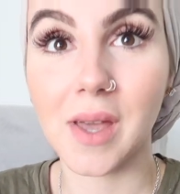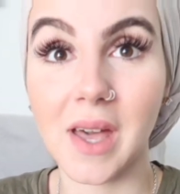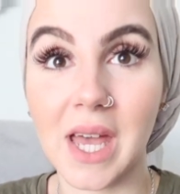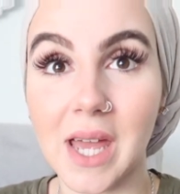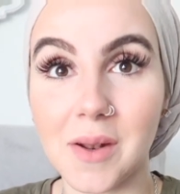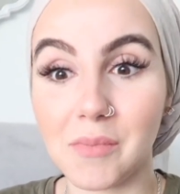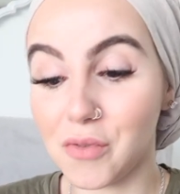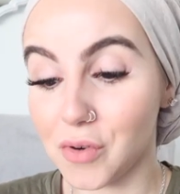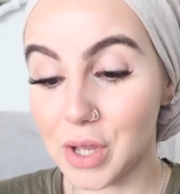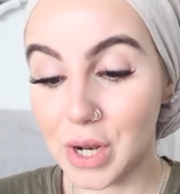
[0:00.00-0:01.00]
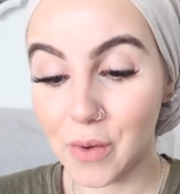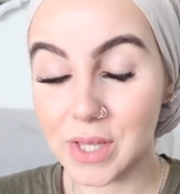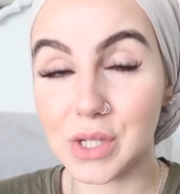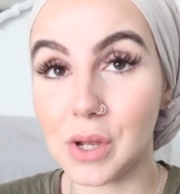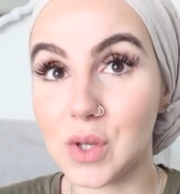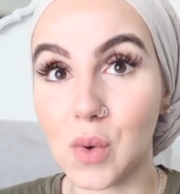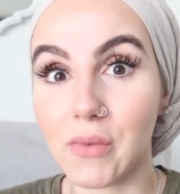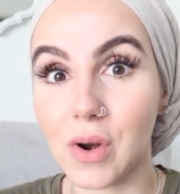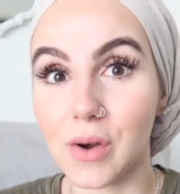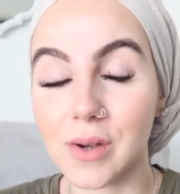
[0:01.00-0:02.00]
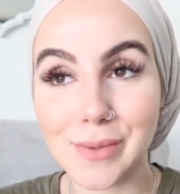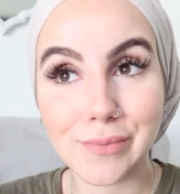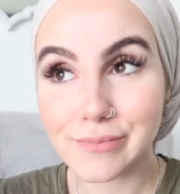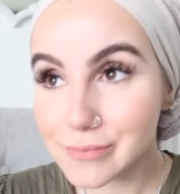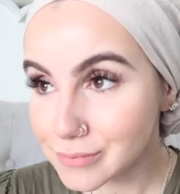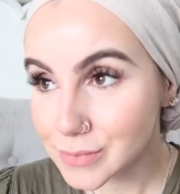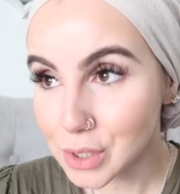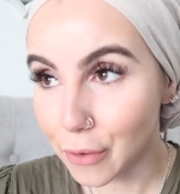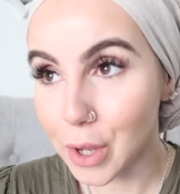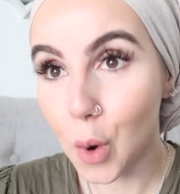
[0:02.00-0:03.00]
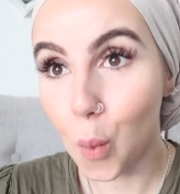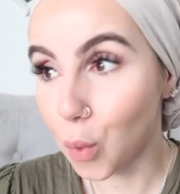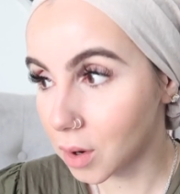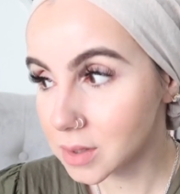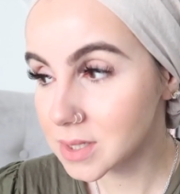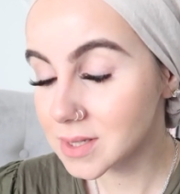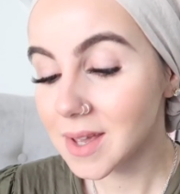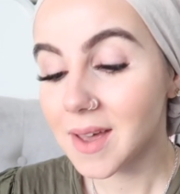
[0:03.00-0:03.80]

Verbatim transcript: and before you know it, it's nearly 12 o'clock sorry what